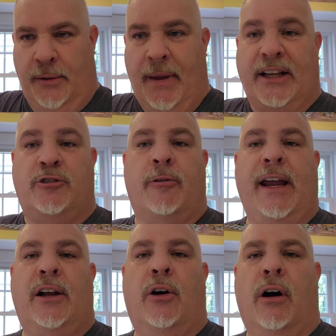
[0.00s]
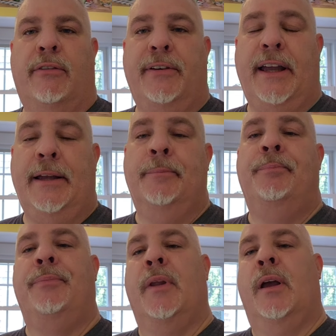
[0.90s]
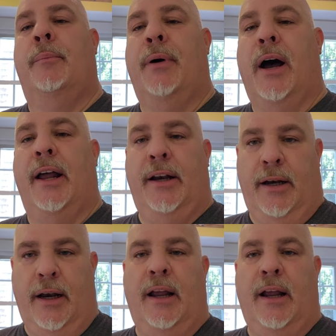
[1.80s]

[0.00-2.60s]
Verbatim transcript: Makes great coffee, but